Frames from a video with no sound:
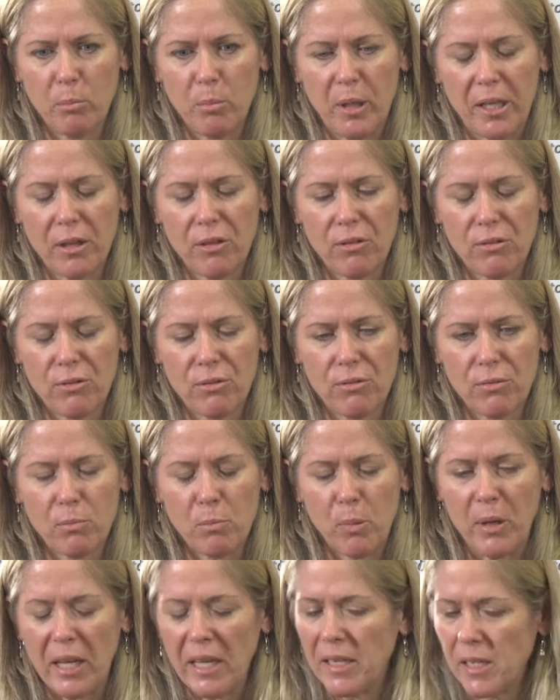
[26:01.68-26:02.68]
by
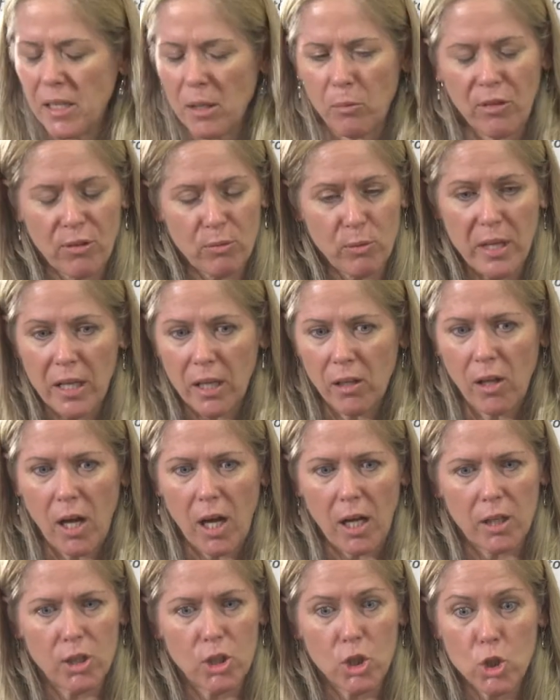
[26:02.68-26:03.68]
3
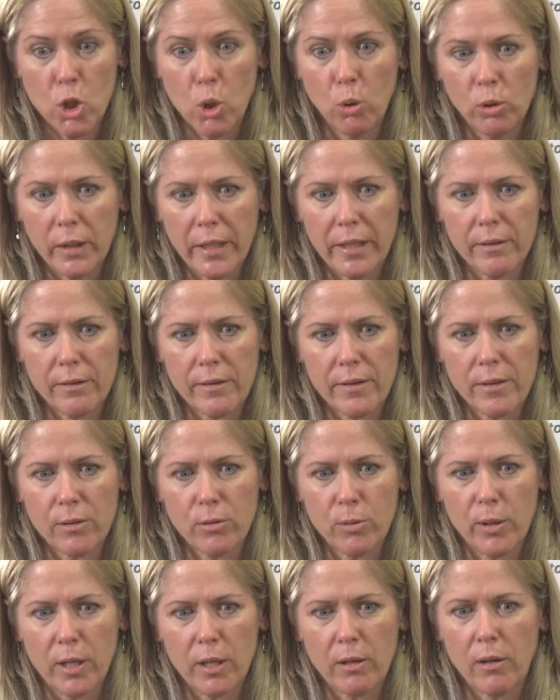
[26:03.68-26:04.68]
o'clock, no later than
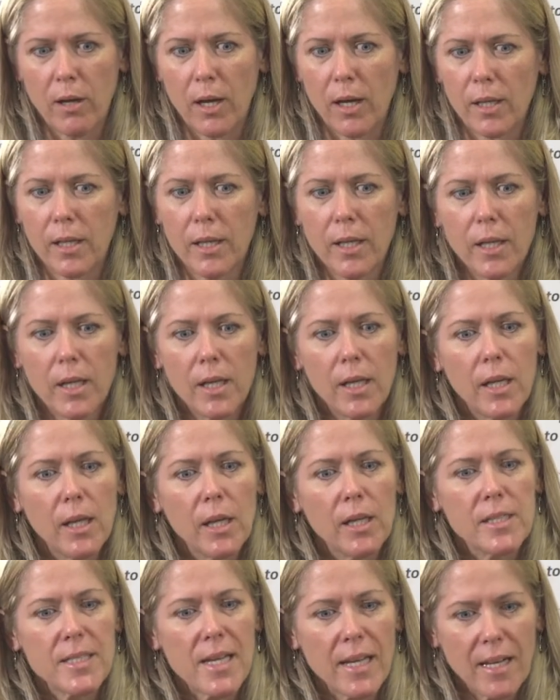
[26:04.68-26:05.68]
3 o'clock.
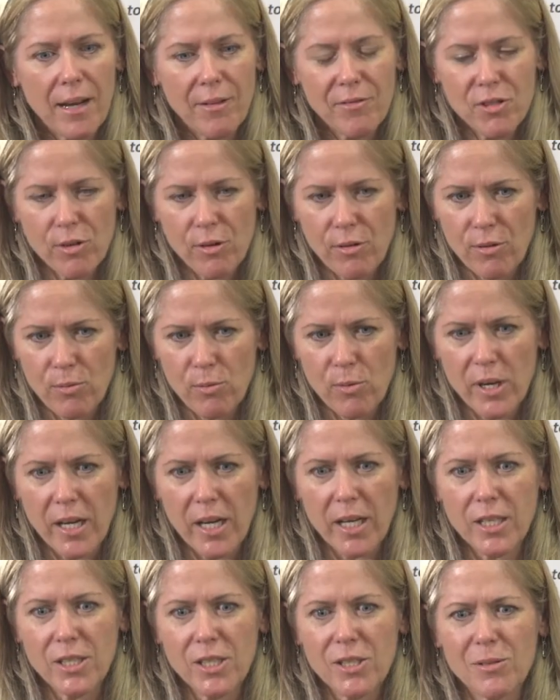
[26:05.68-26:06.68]
10 after
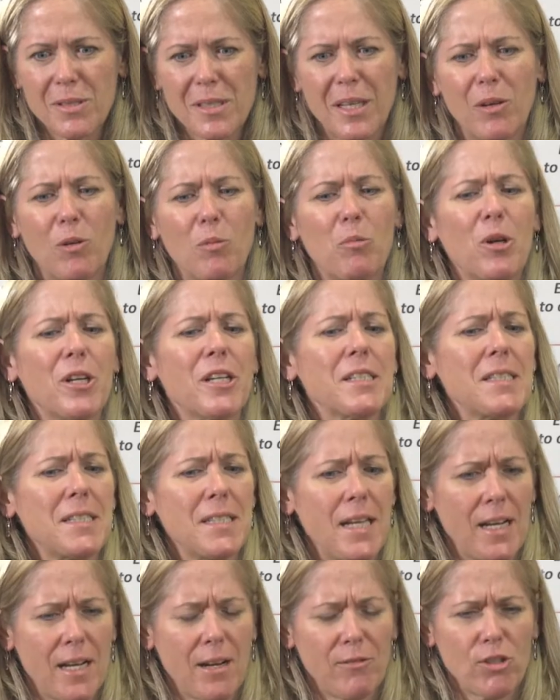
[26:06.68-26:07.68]
3, she was like, Roberta, it's
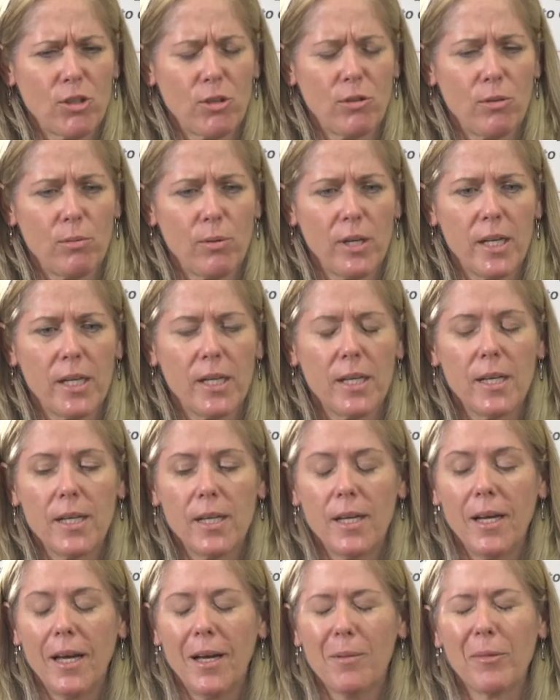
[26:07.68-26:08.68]
10 after 3.
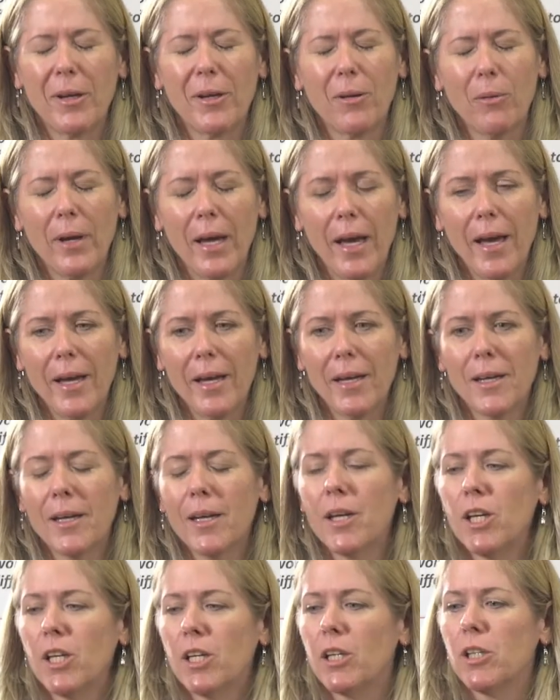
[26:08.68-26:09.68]
I'm like, okay,
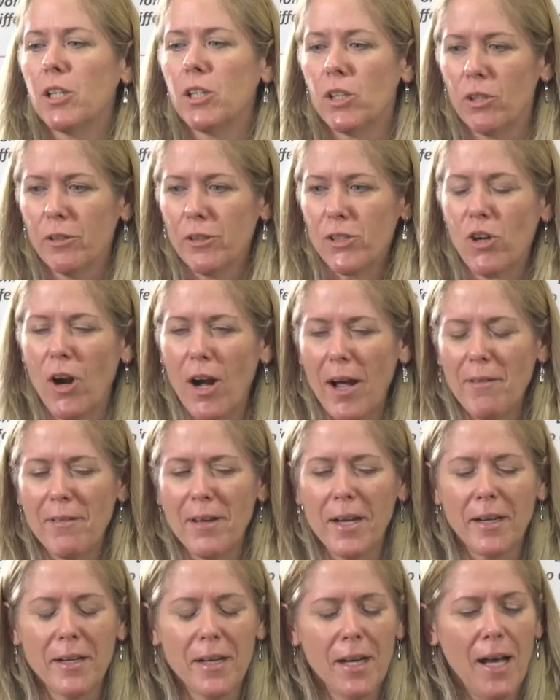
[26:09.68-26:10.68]
you're
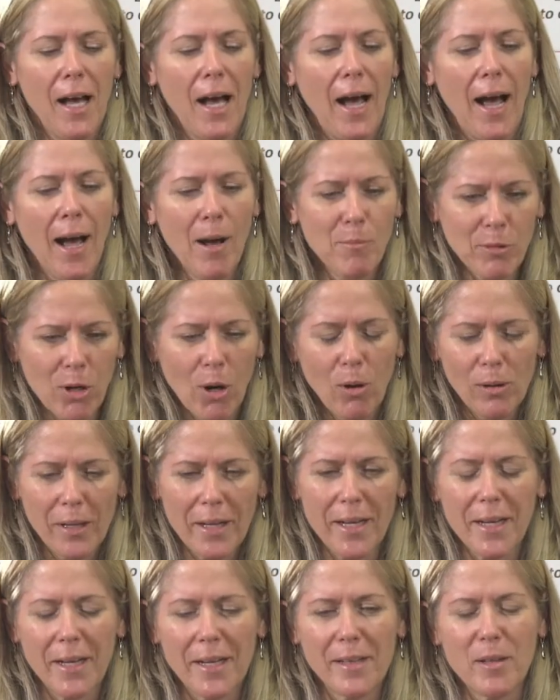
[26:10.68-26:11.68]
driving, I'm
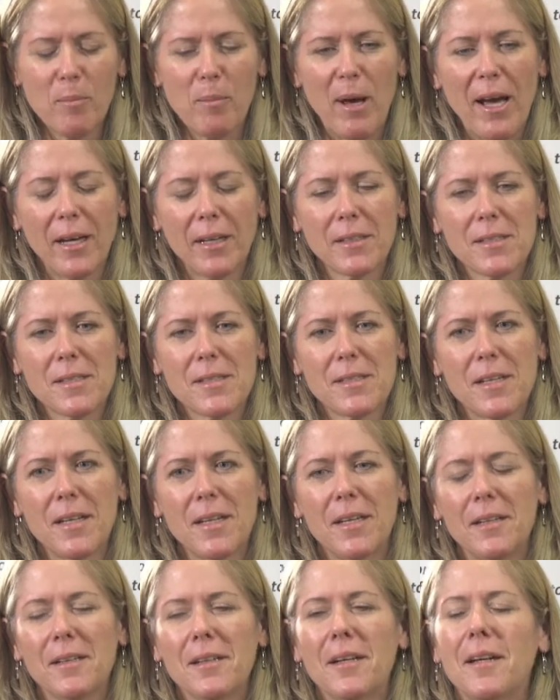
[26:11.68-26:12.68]
collating in the back of the
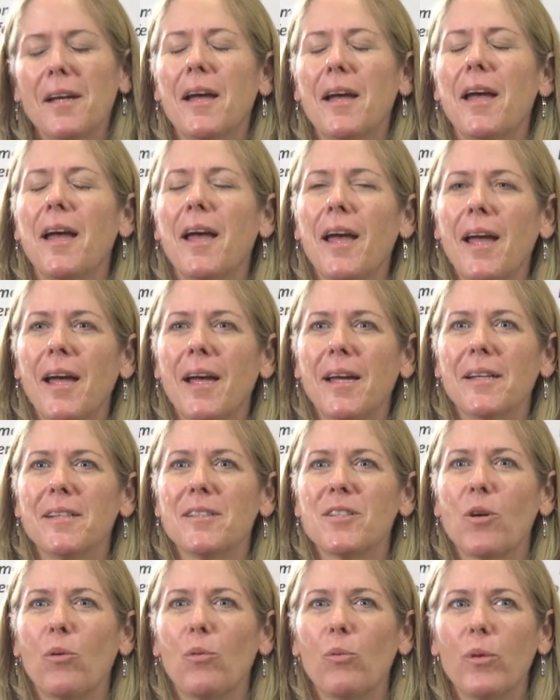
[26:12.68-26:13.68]
seat.
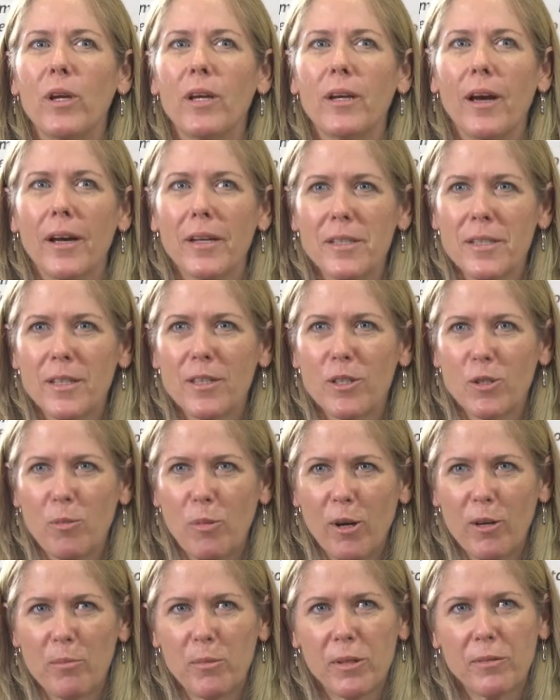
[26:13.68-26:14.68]
And we got to the
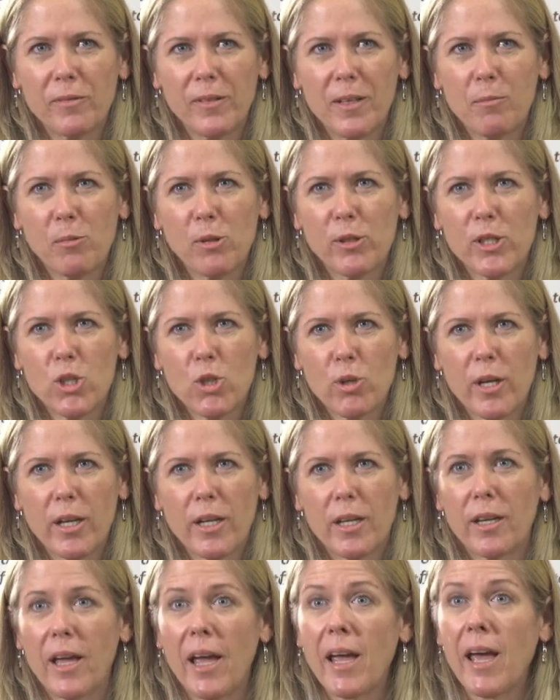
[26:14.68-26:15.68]
Department of Labor and
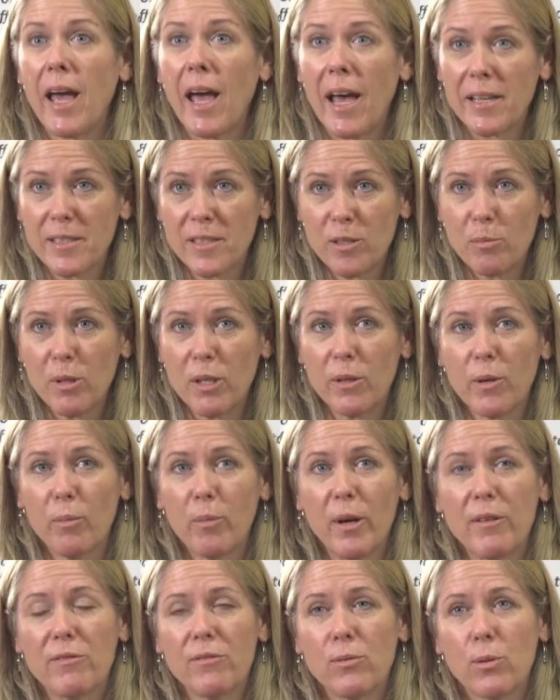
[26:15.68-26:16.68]
Training. It has to be there
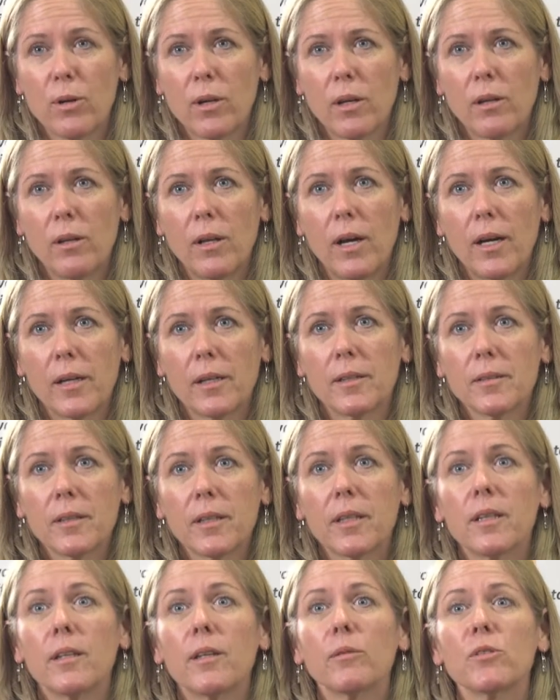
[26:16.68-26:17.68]
by 4 o'clock.
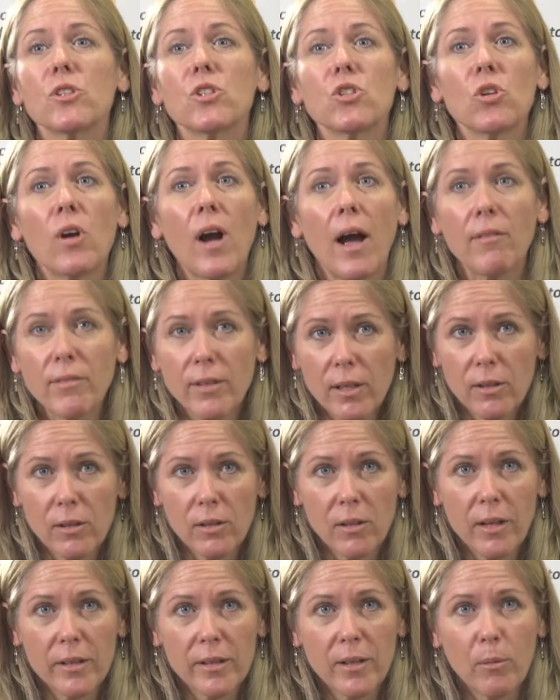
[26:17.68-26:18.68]
There was traffic
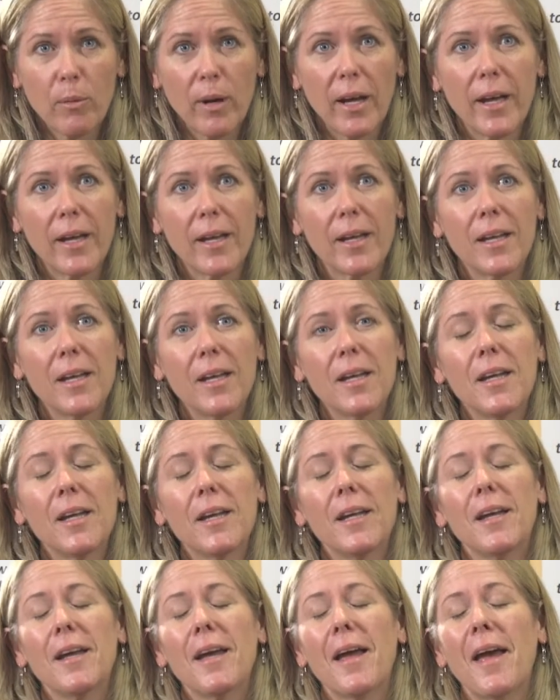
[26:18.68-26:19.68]
along the way.
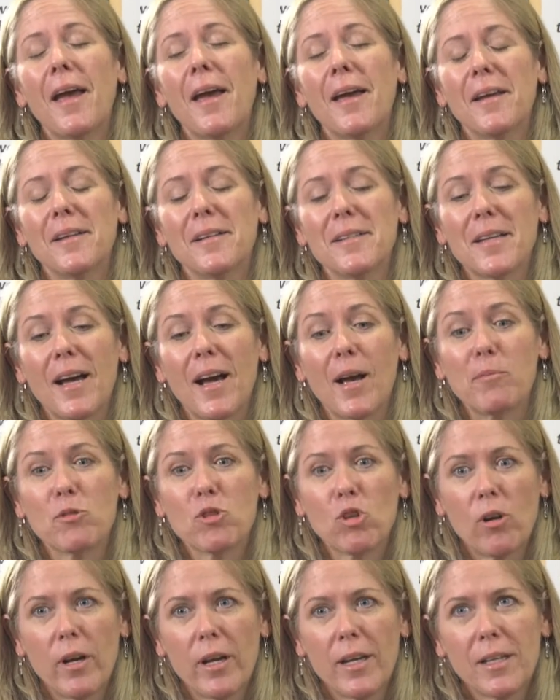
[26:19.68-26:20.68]
And I'm
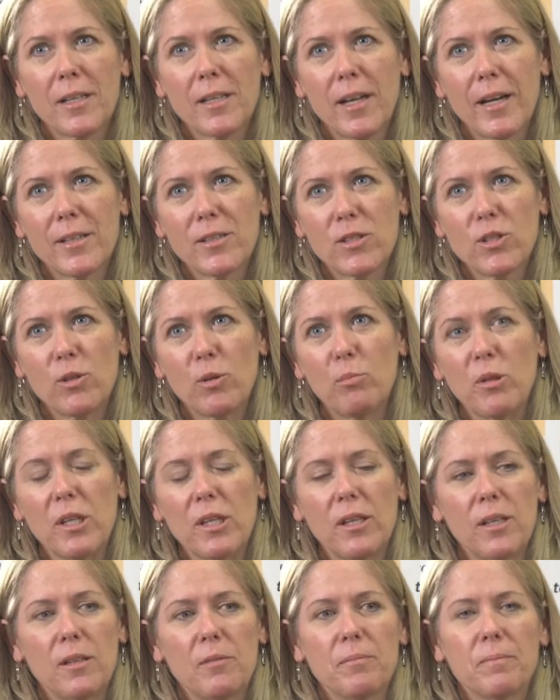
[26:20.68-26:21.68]
trying not to
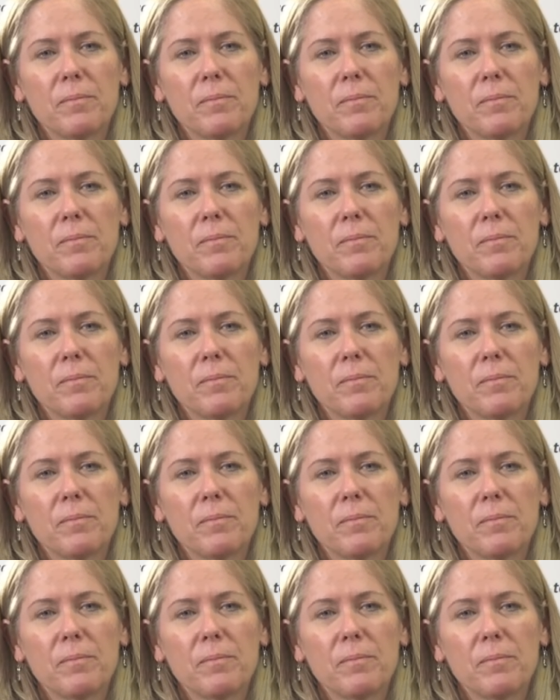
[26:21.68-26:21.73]
be,